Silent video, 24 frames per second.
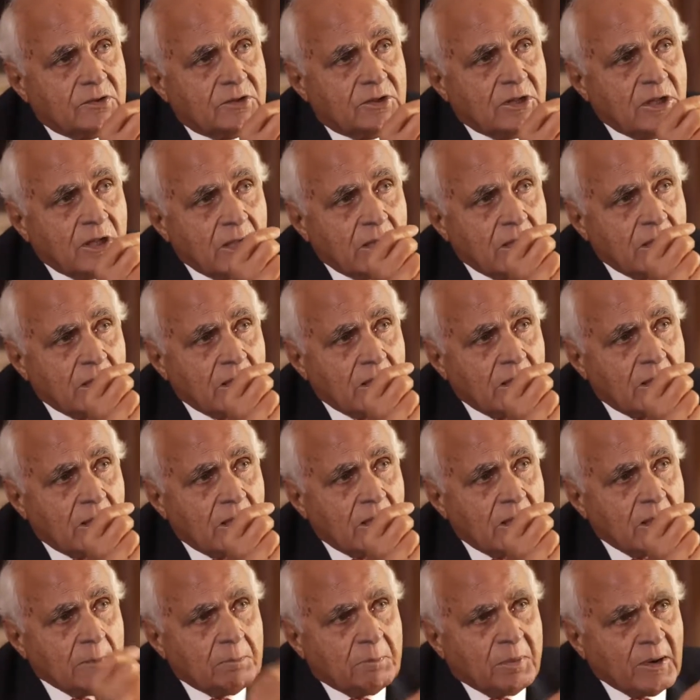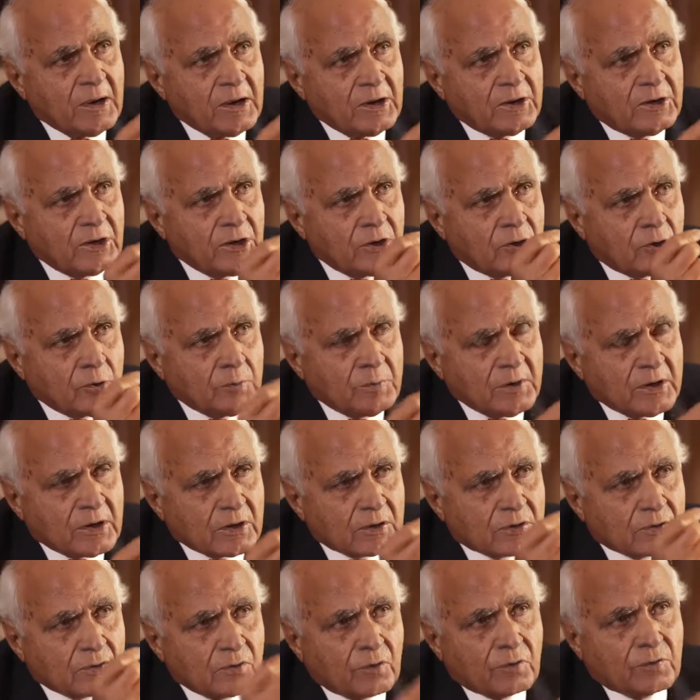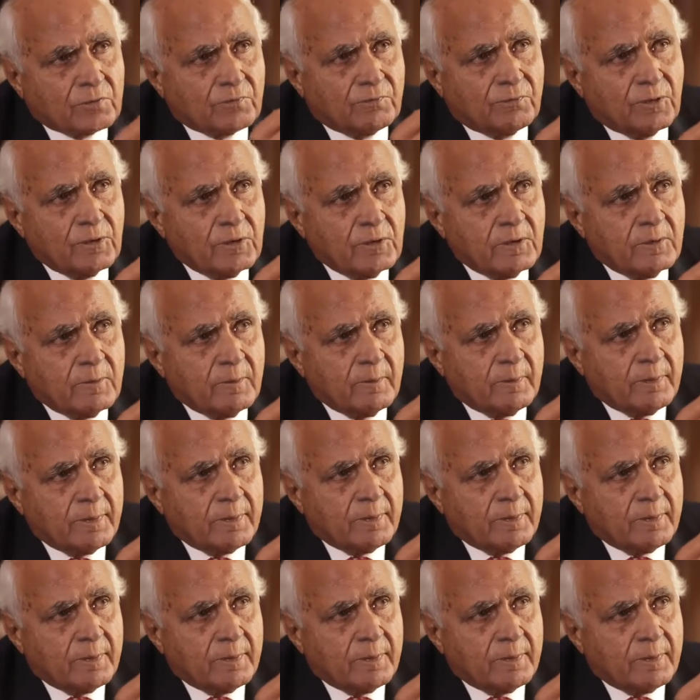The ability to be resourceful